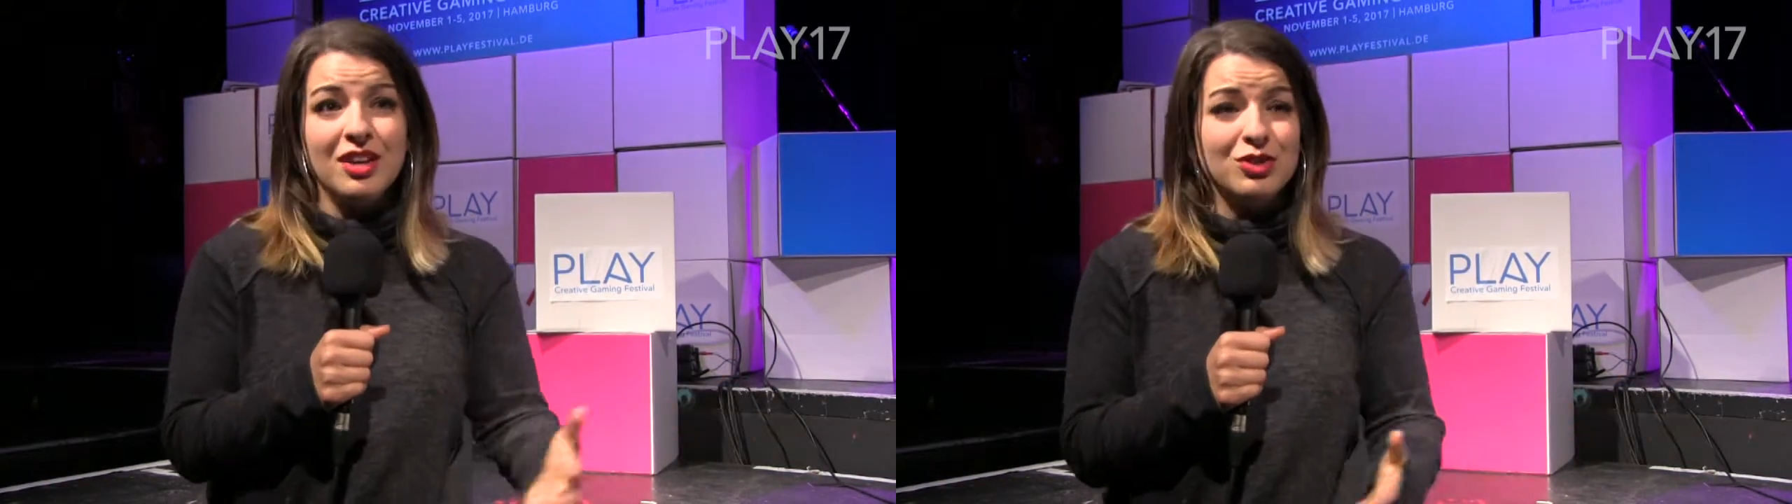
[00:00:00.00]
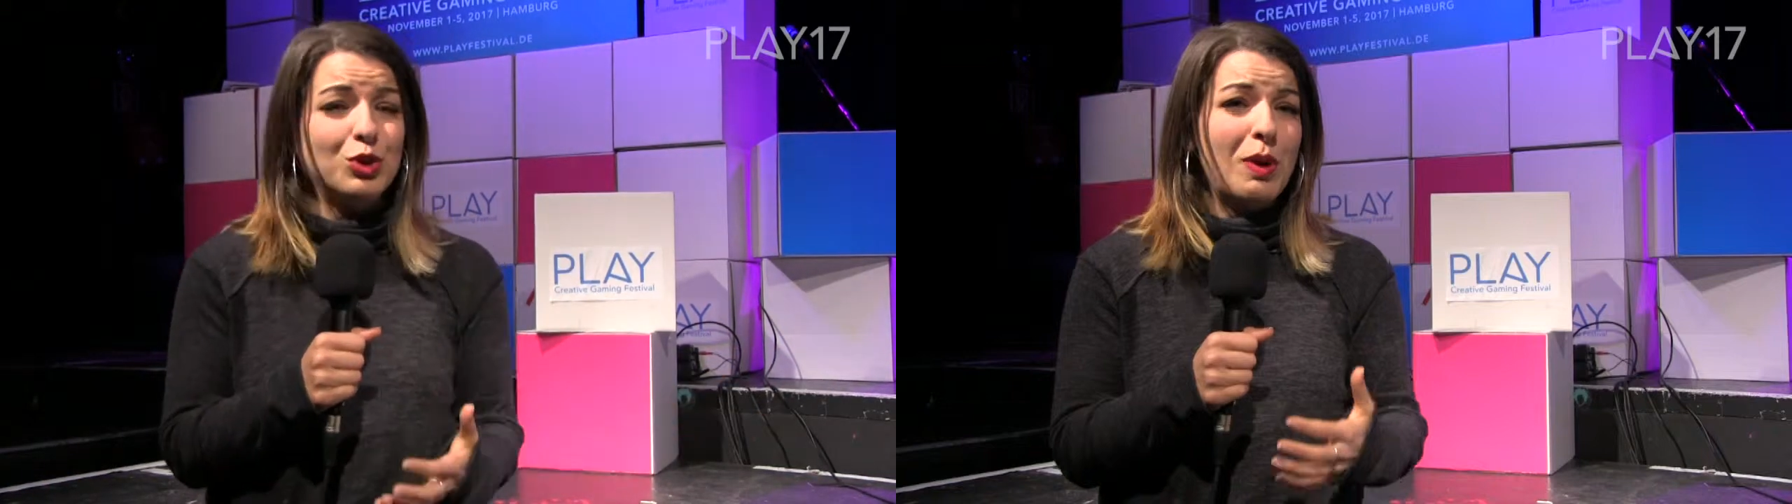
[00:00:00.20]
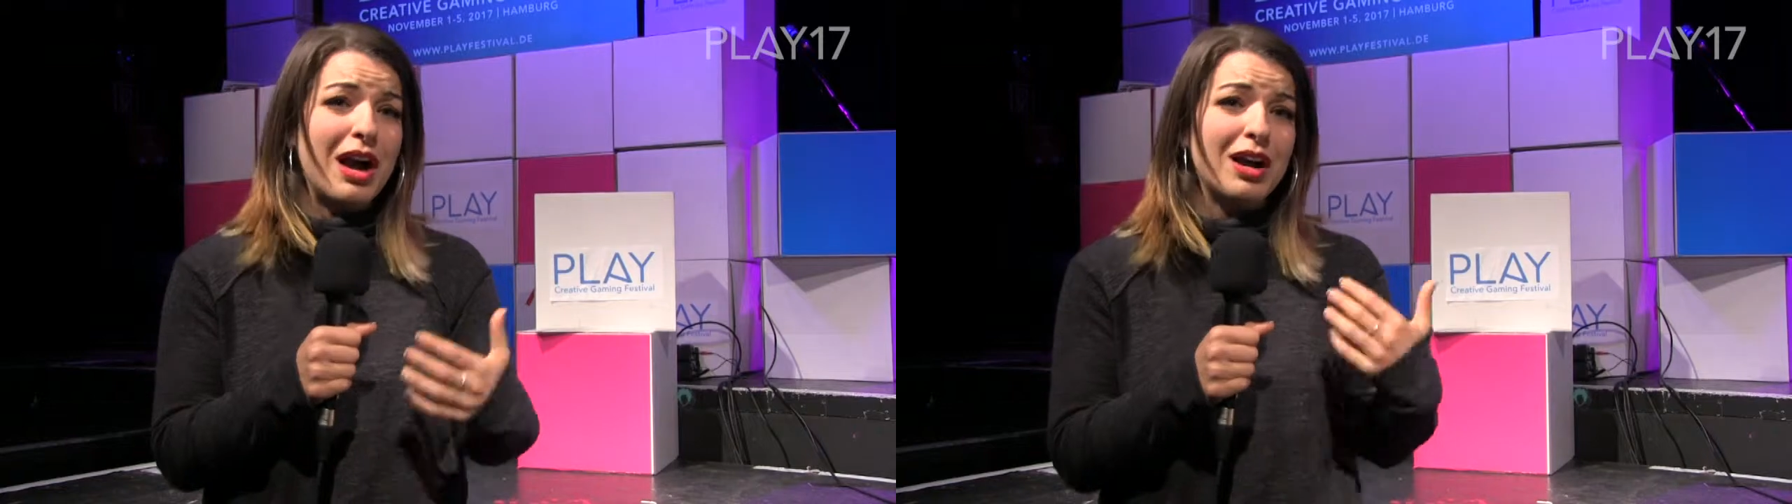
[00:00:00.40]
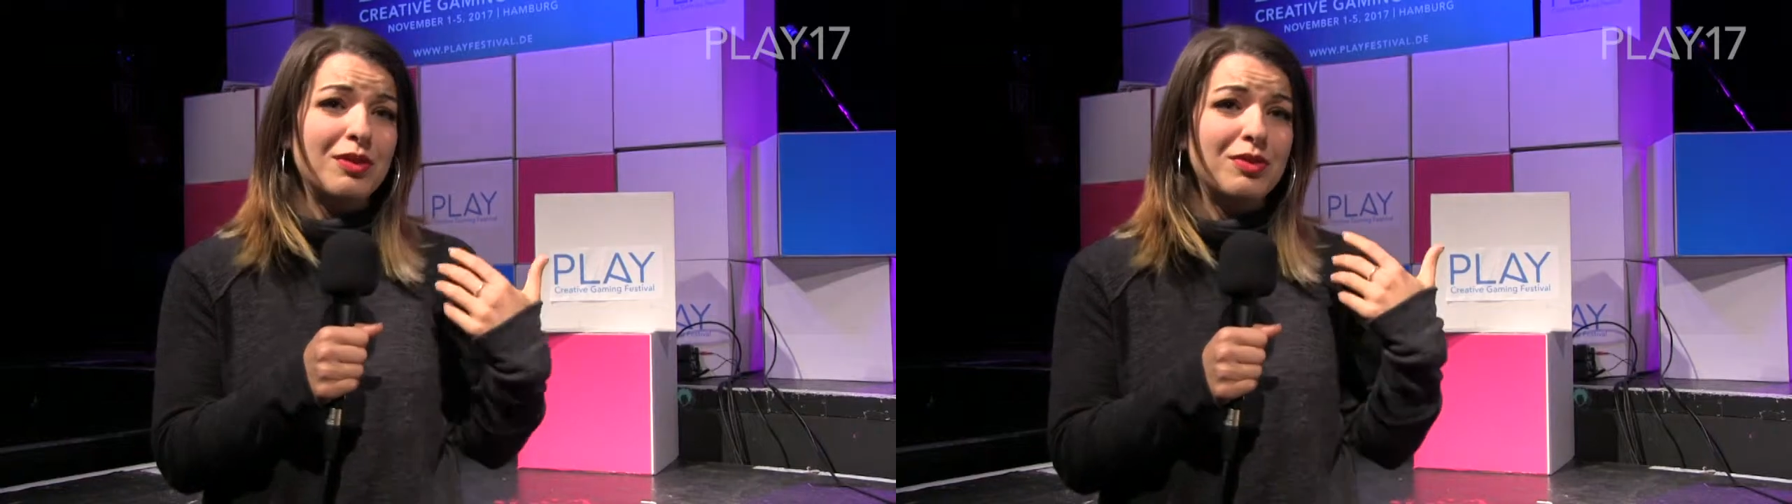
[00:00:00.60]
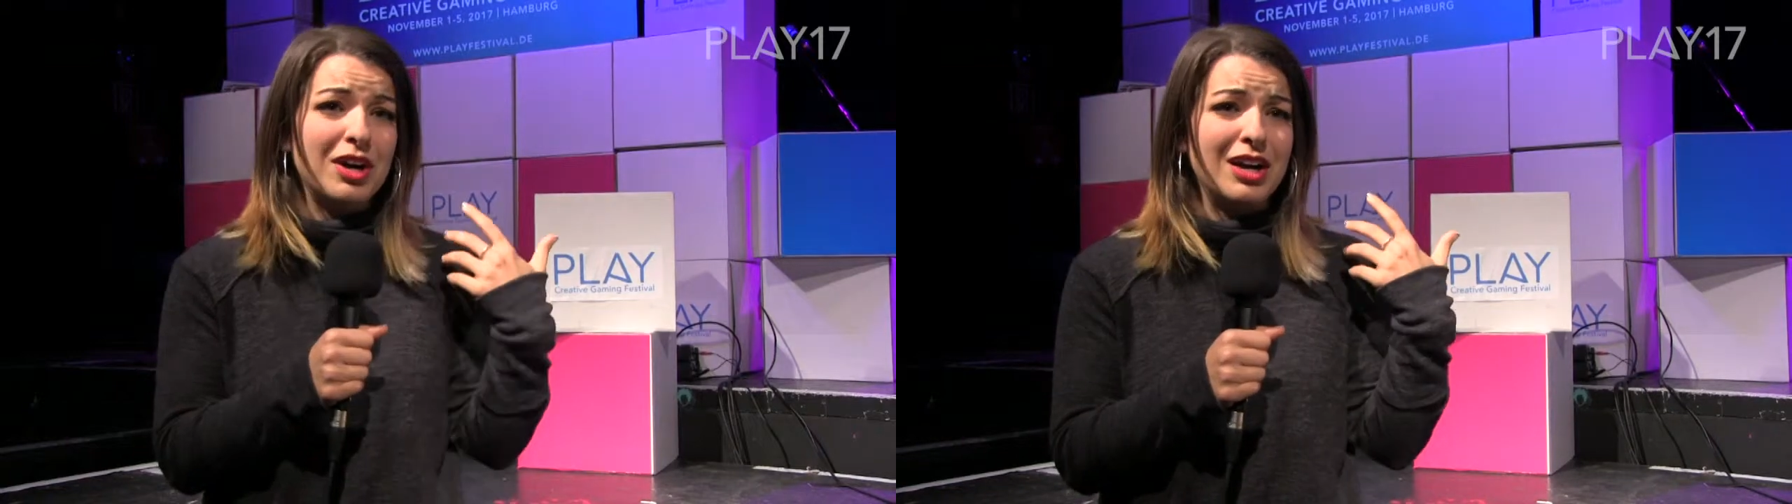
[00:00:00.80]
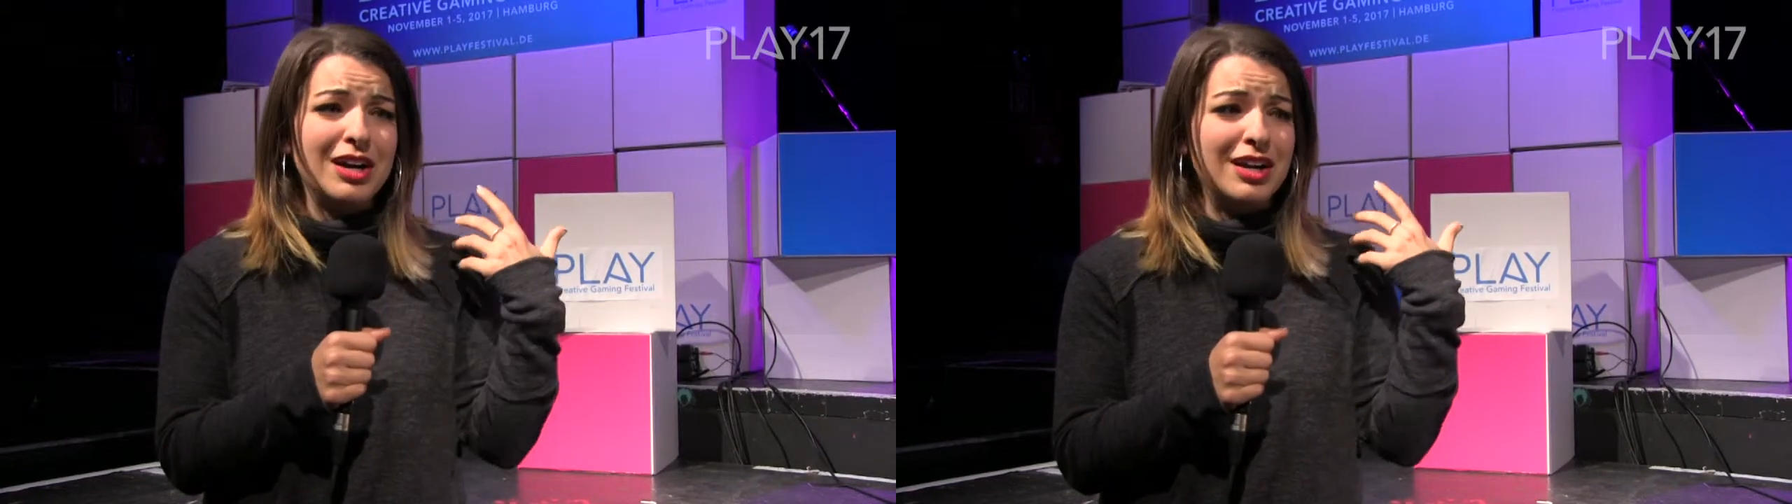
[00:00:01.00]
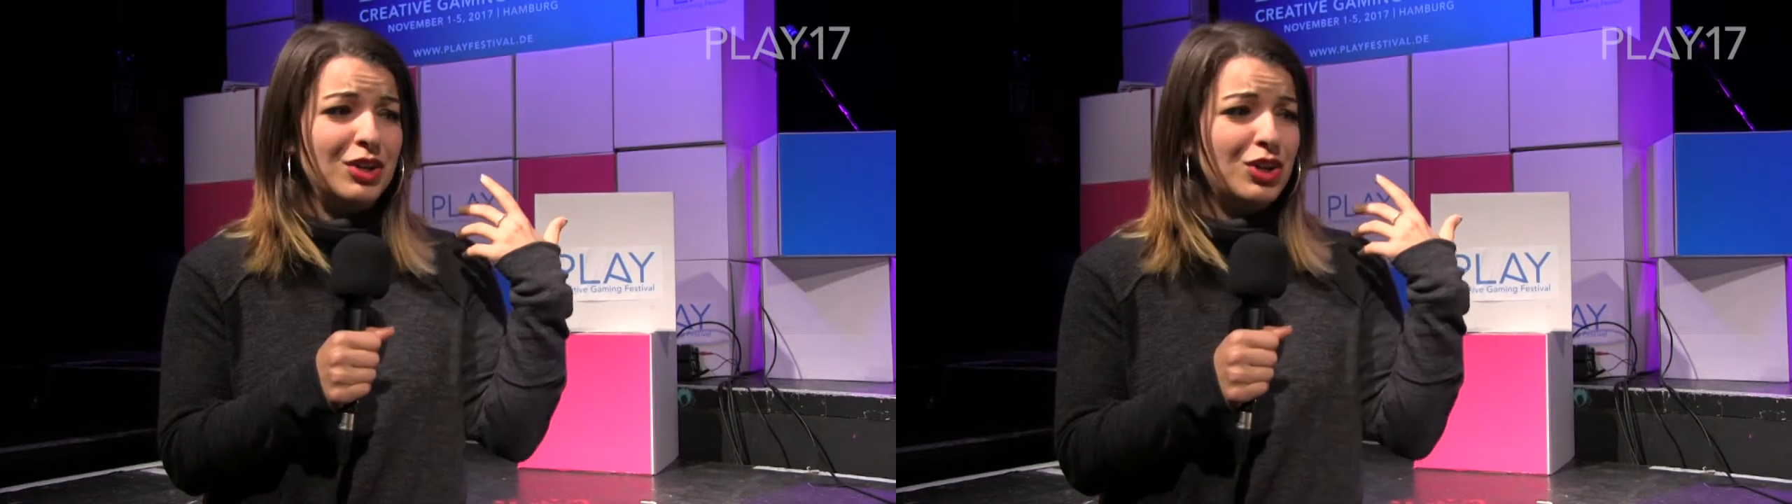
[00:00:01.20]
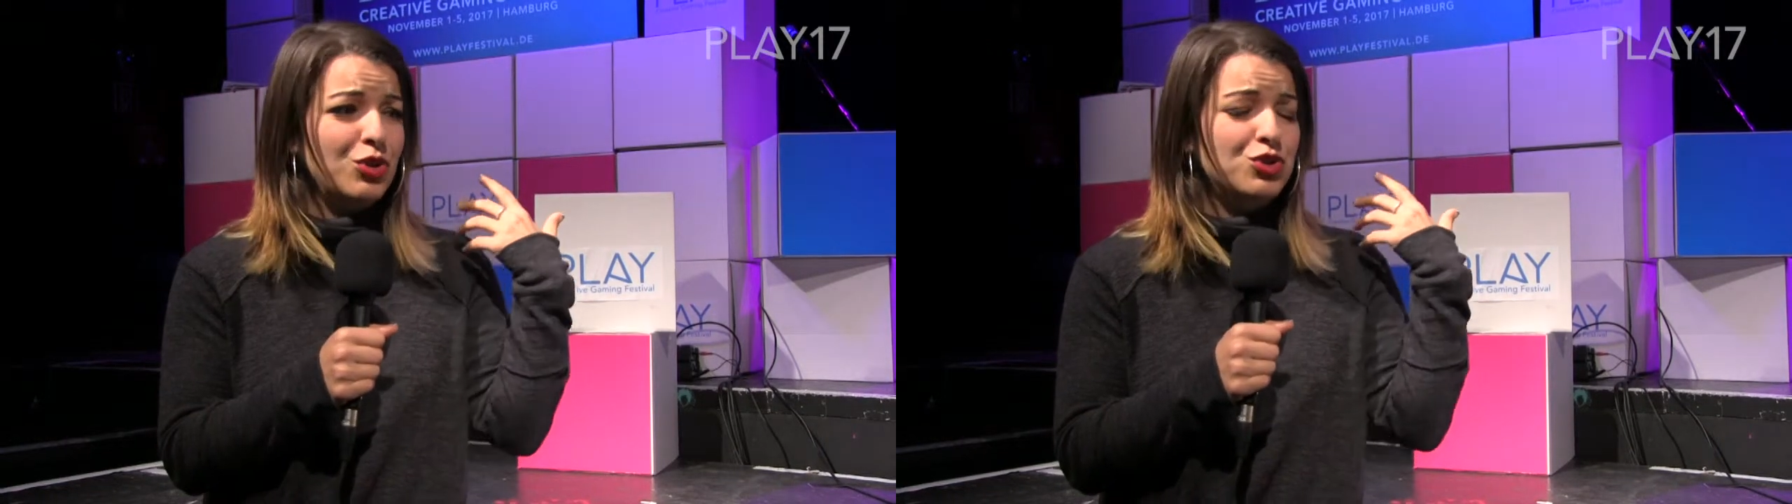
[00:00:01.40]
So you have